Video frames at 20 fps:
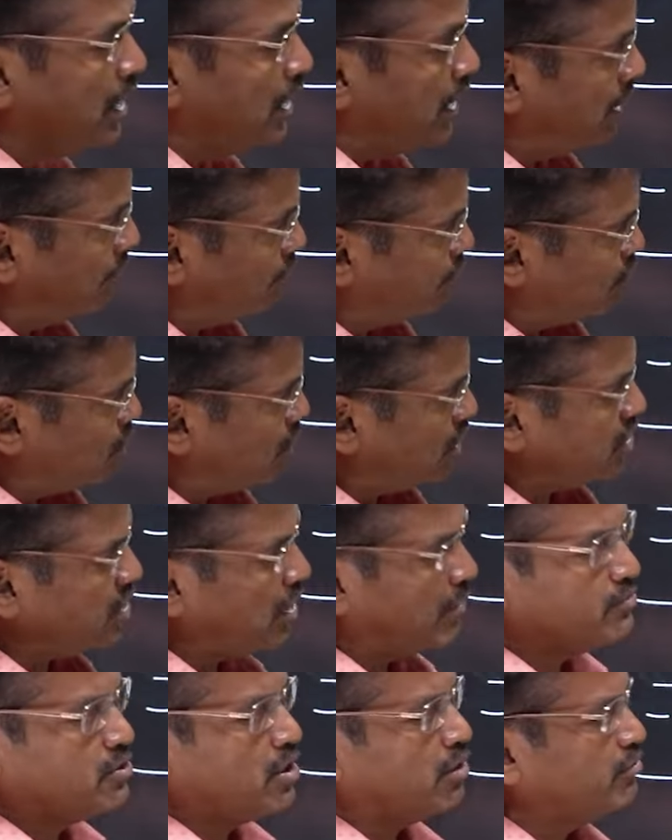If you just
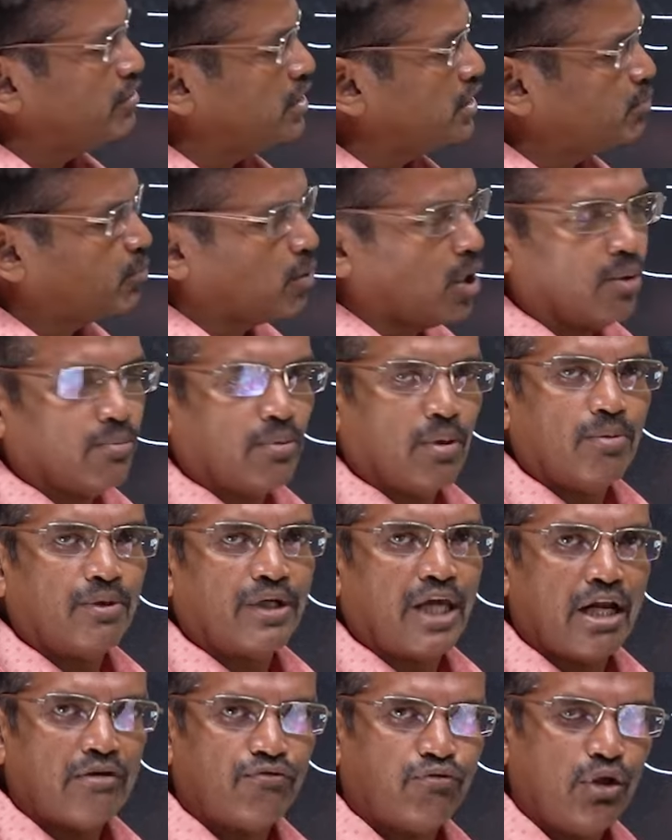observe this problem
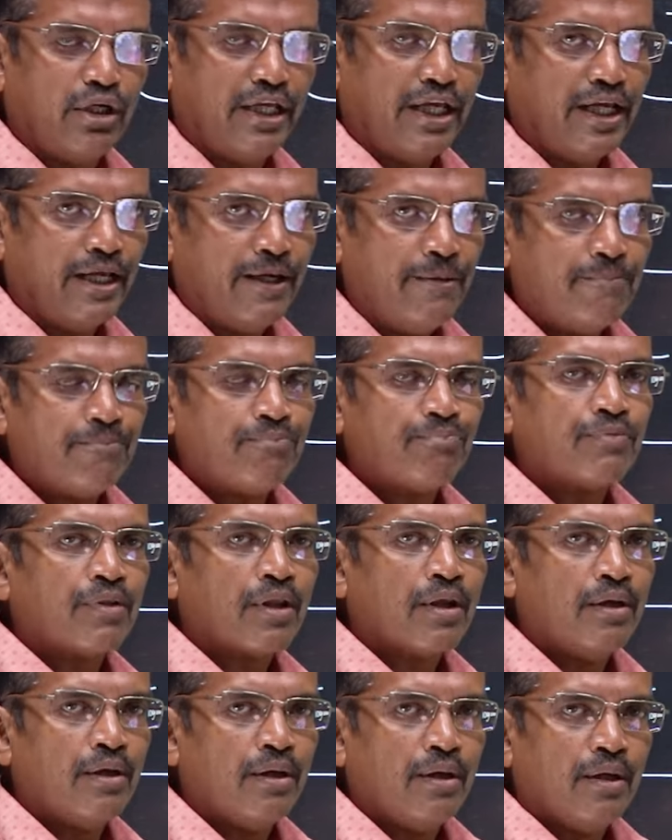carefully,
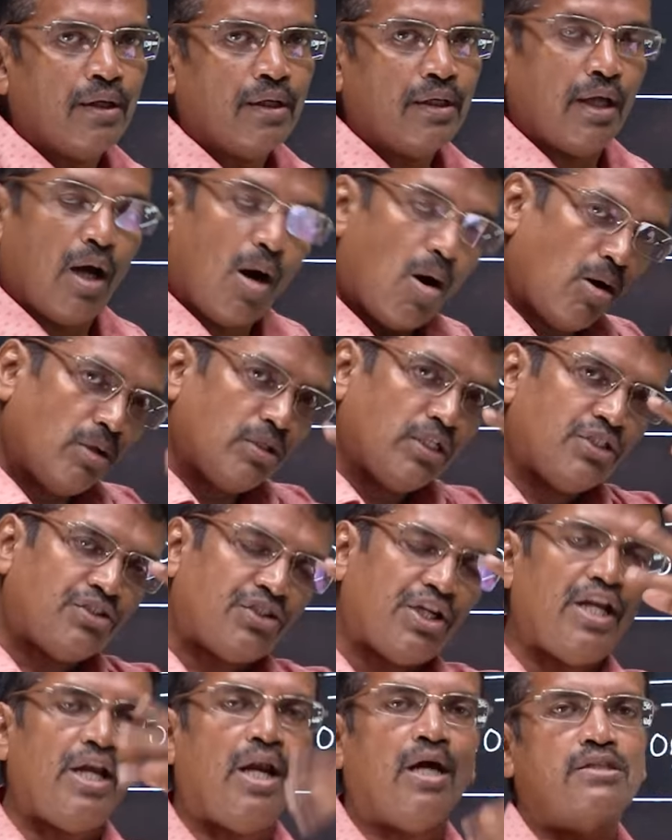all the
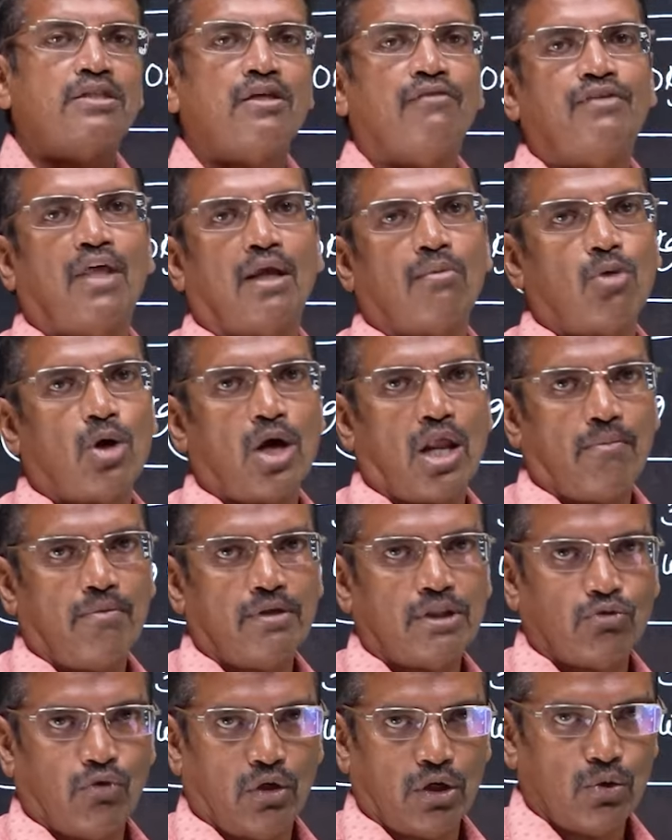three laws of
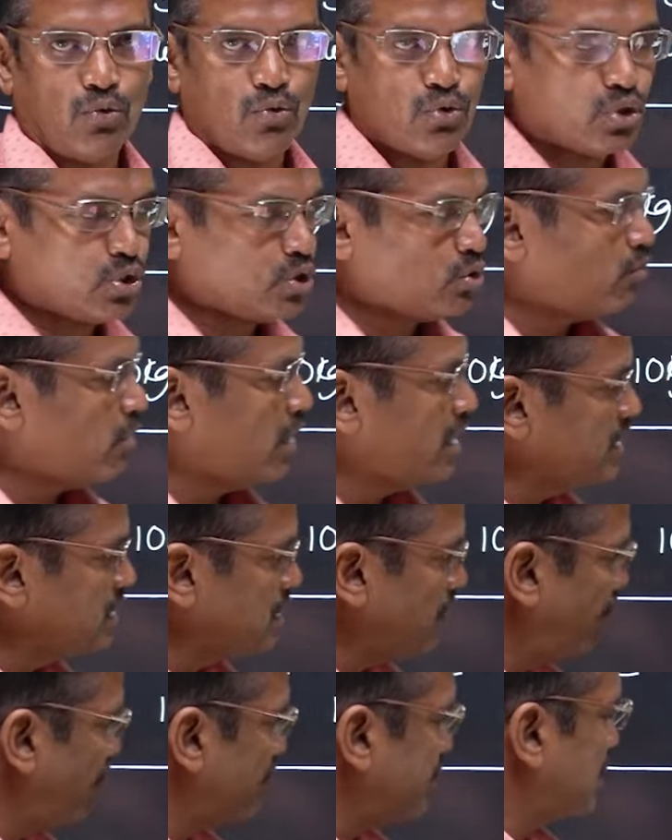thermodynamics were used. What is
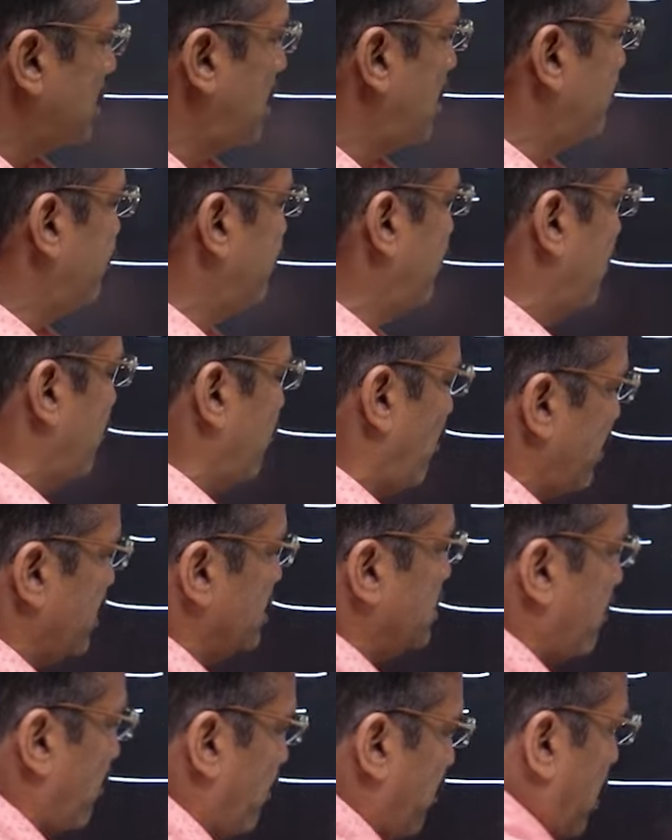the first law of, uh, what
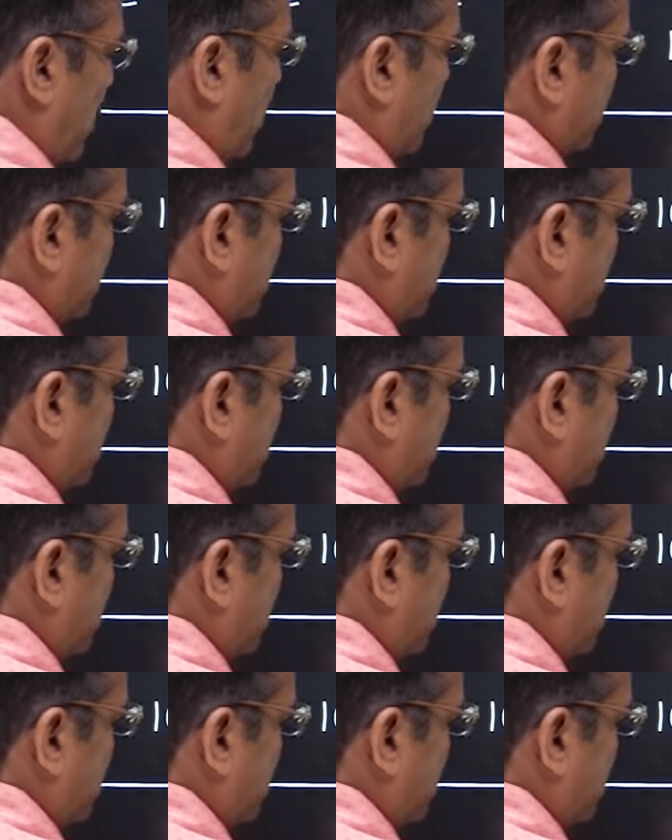is the uh,